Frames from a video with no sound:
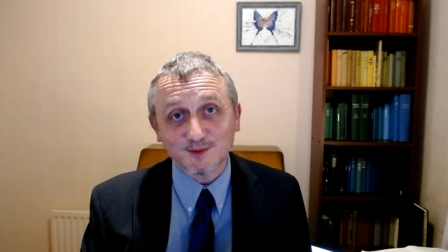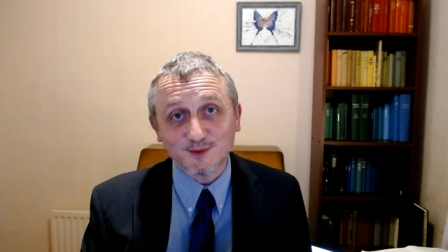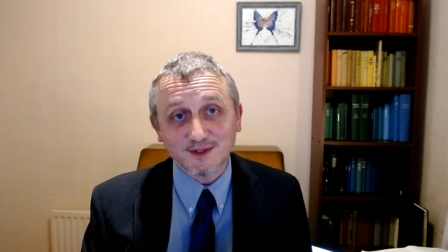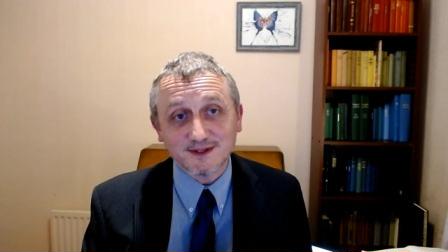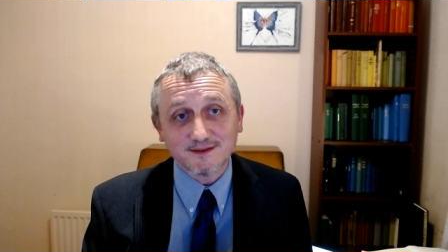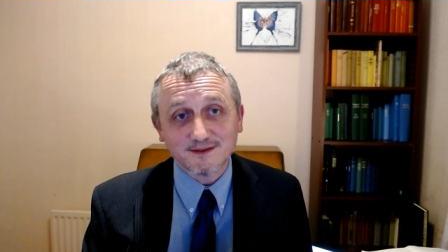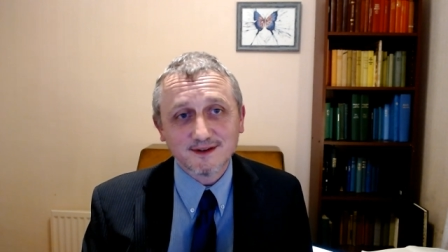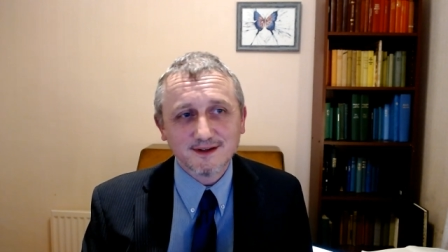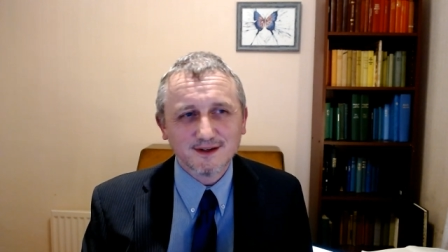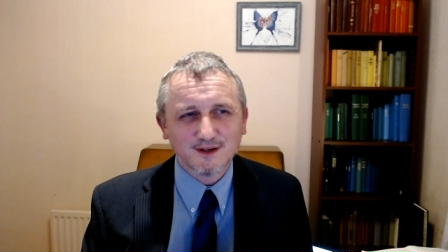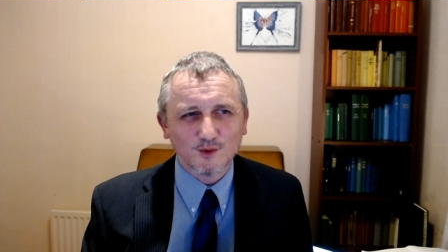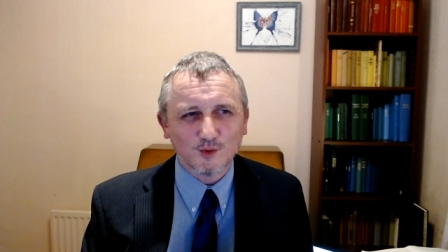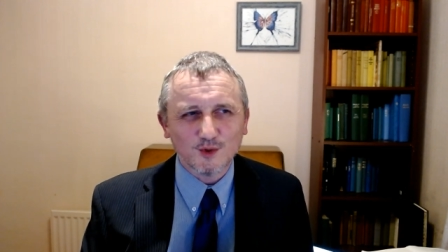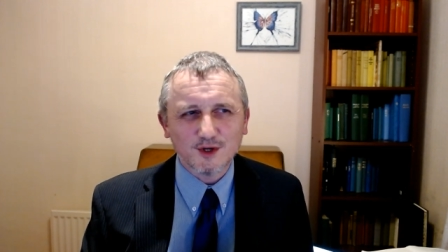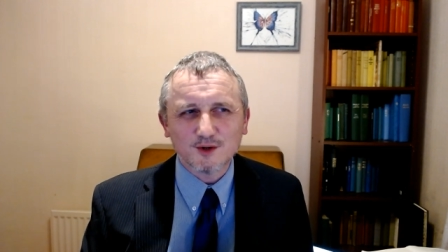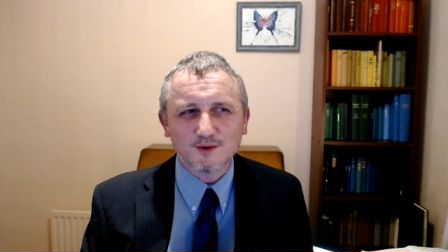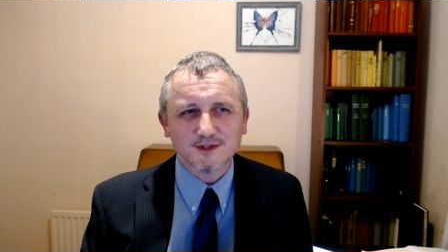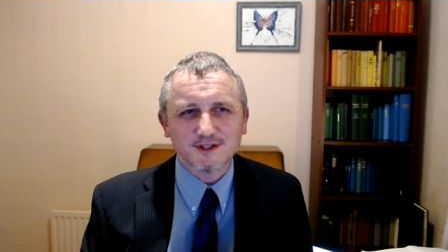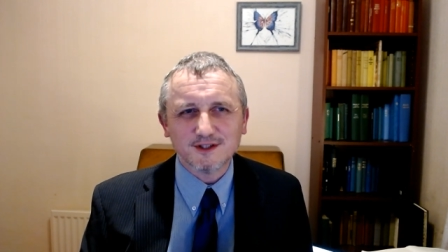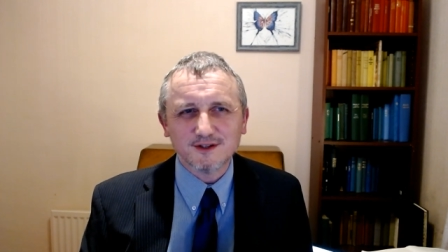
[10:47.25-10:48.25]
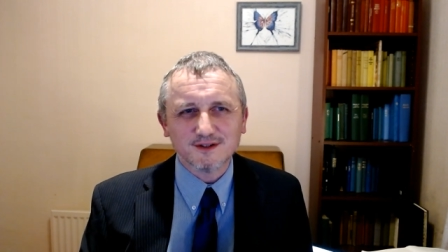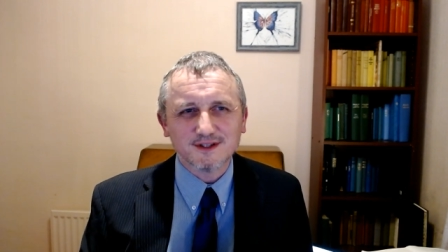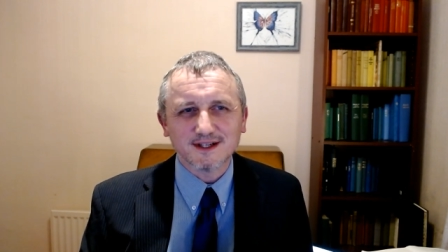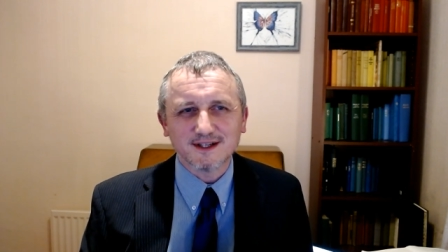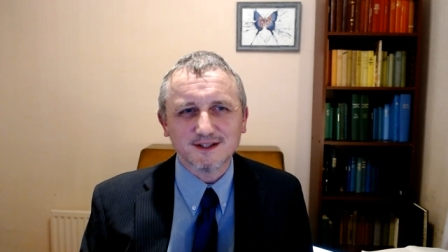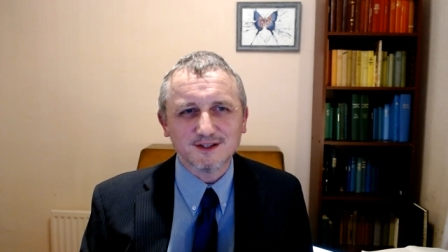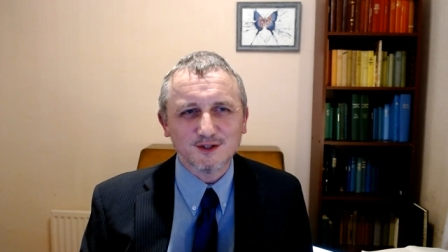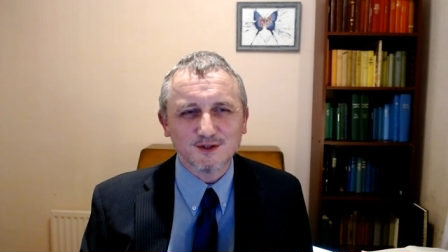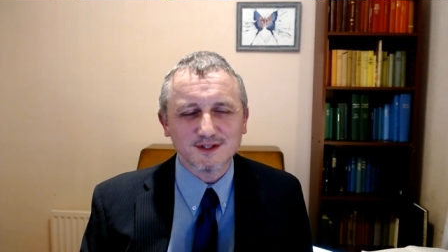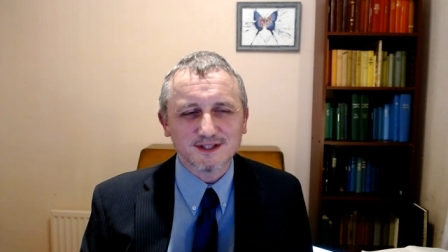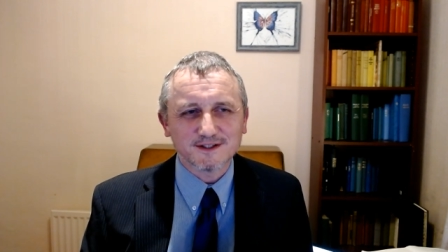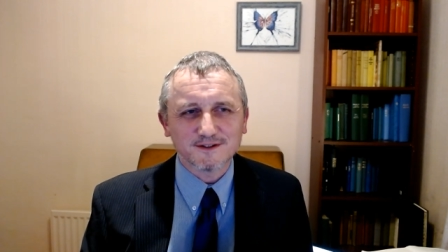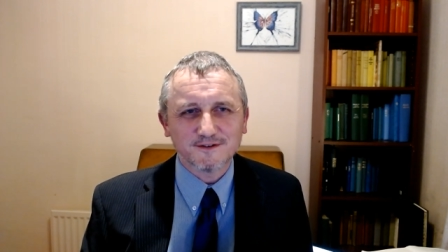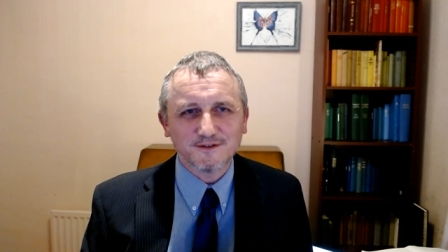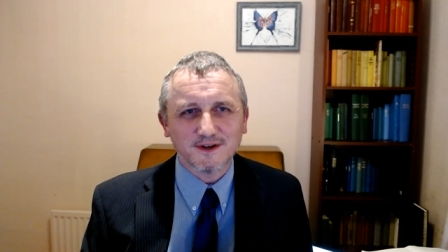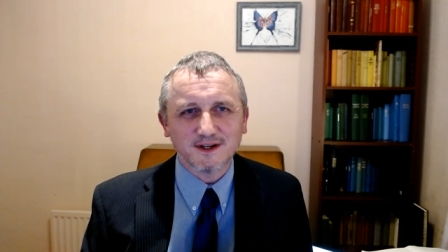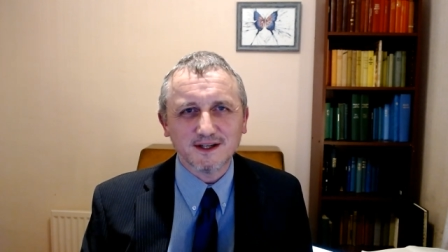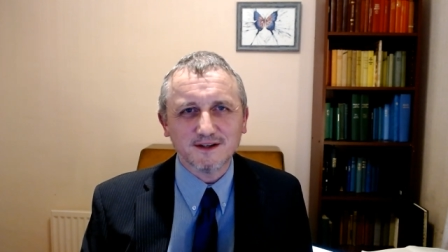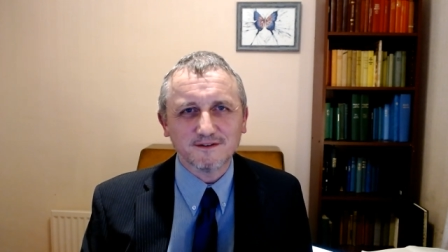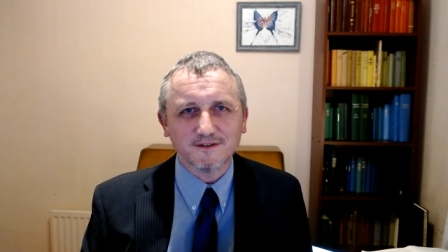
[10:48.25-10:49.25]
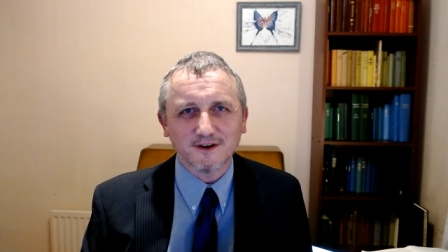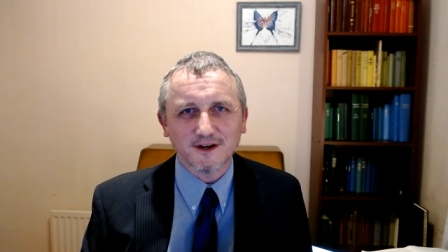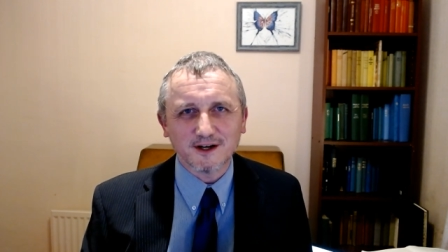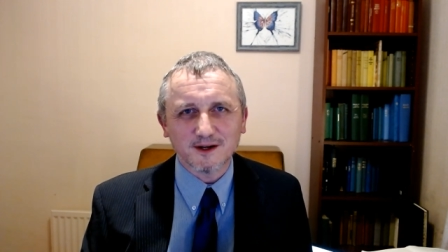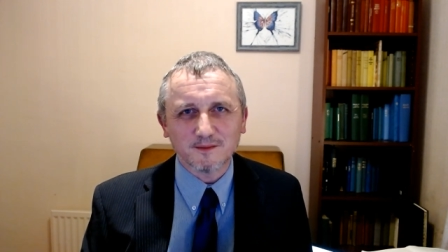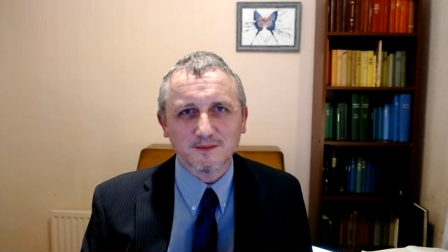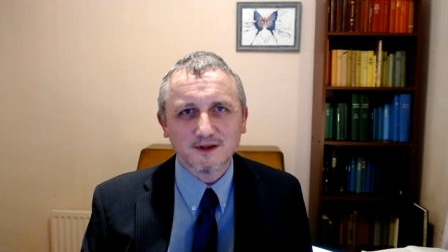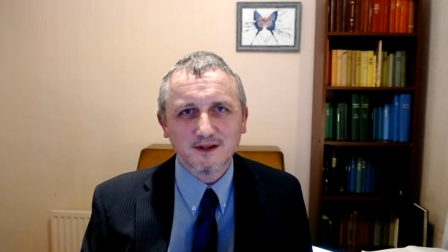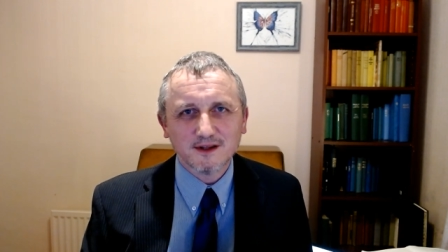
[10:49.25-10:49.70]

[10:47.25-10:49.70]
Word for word: We we always knew it knew it as a funny farm.